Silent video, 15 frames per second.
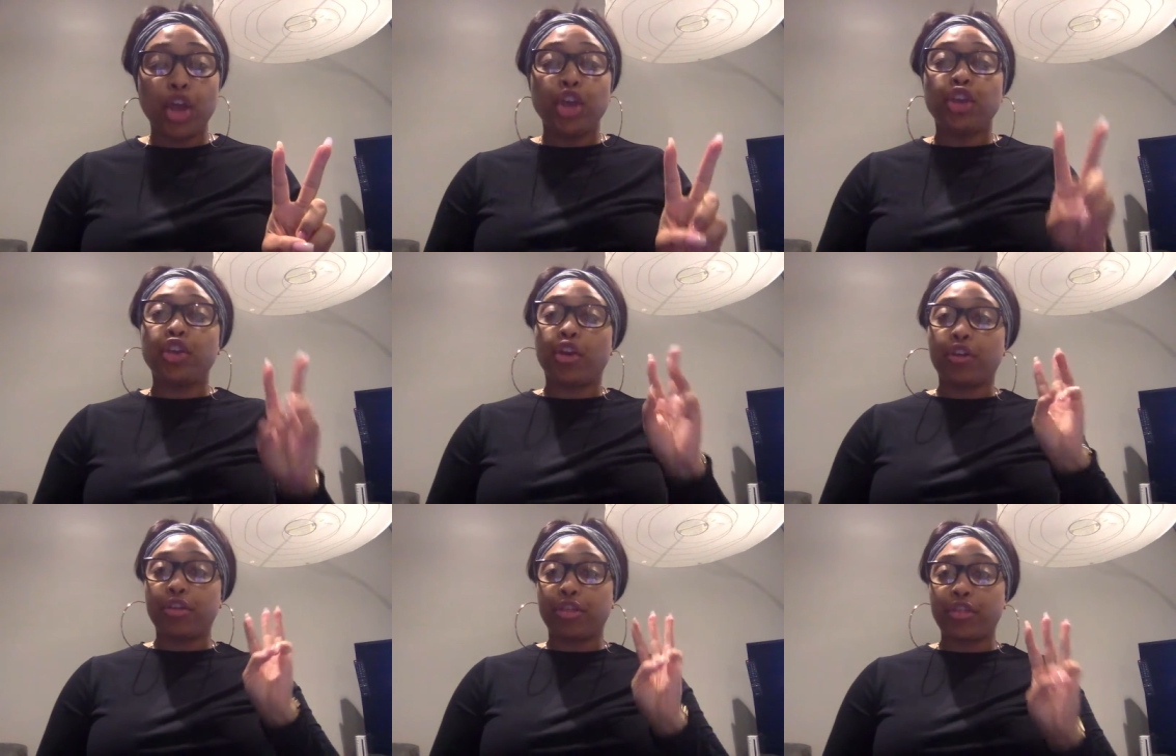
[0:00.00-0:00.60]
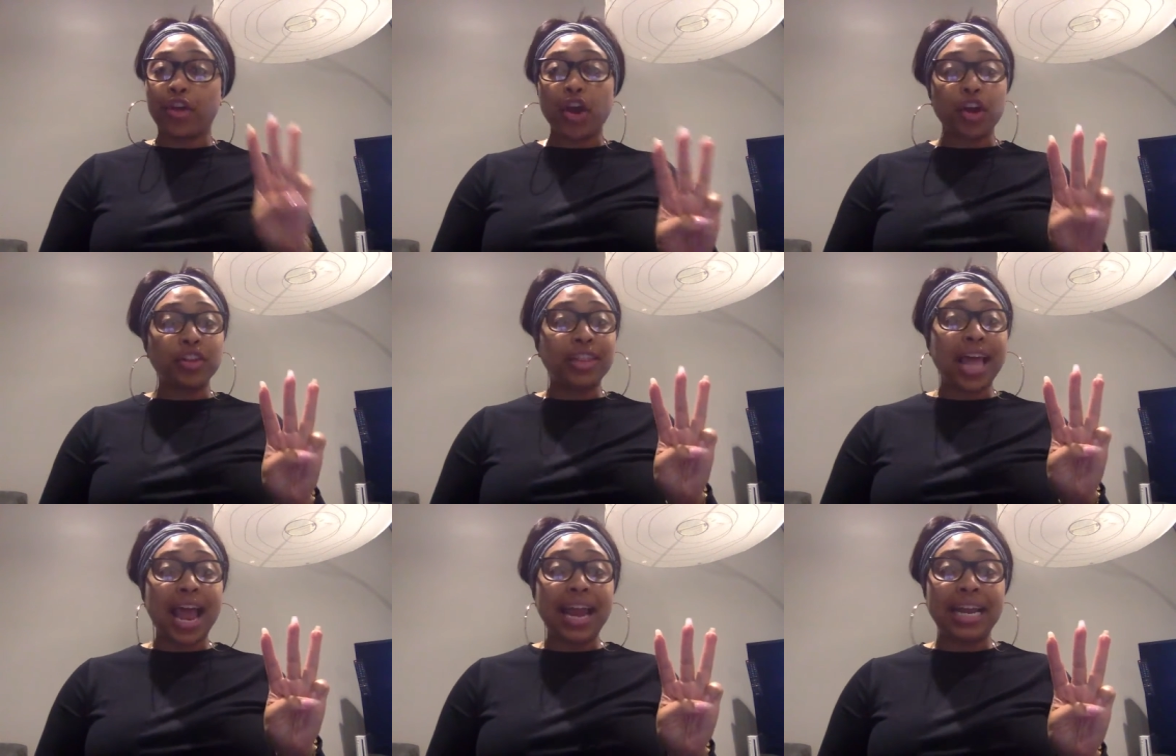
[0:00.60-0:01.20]
Your third
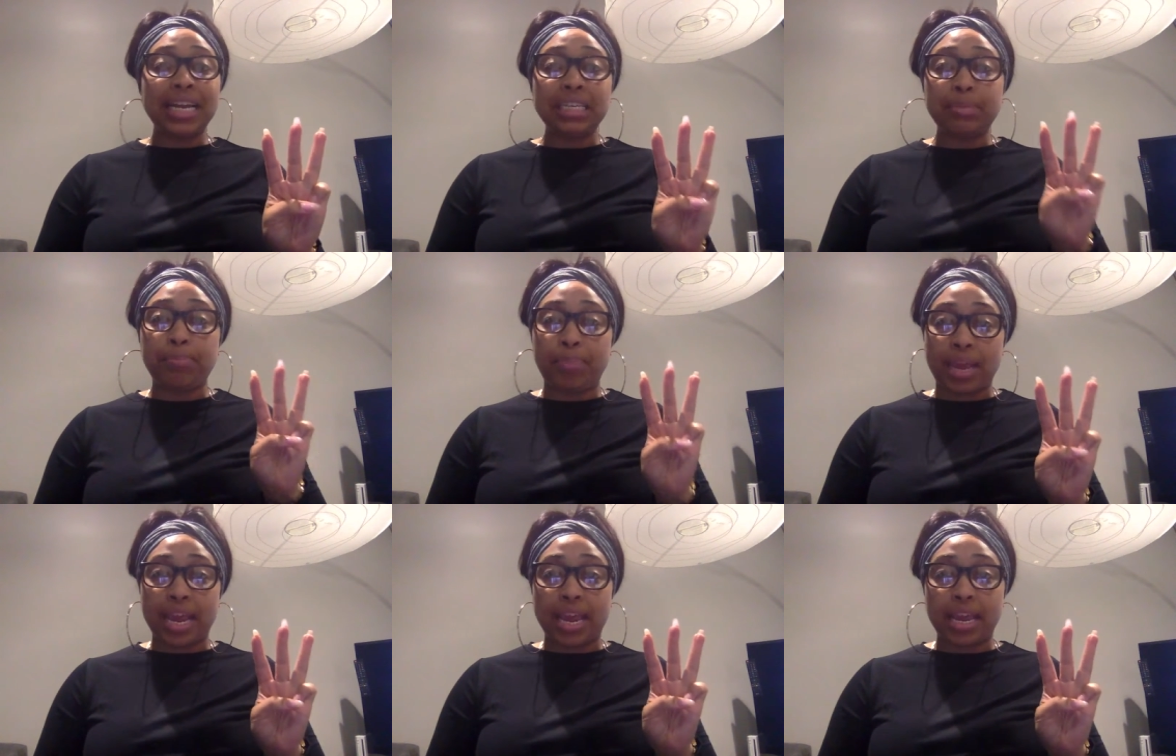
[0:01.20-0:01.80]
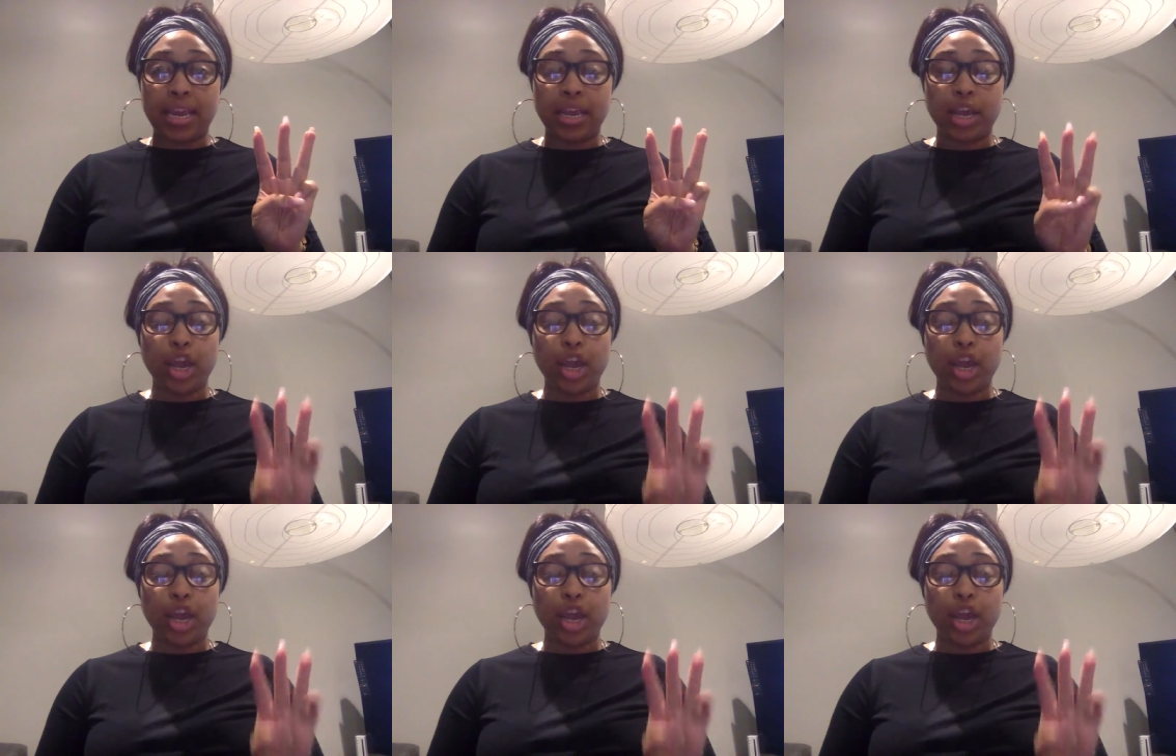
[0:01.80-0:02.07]
line is B.